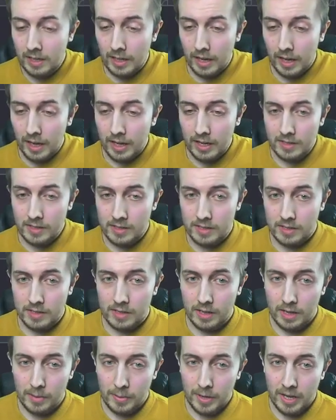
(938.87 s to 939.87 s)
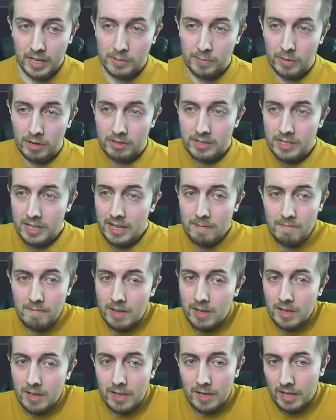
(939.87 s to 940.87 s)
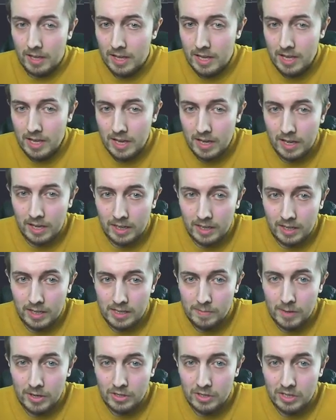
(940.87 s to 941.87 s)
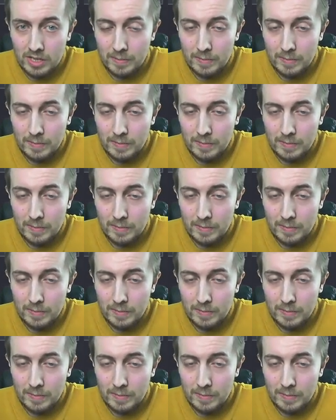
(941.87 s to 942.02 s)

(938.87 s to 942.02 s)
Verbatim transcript: And up against my team, he uh, he smashed it.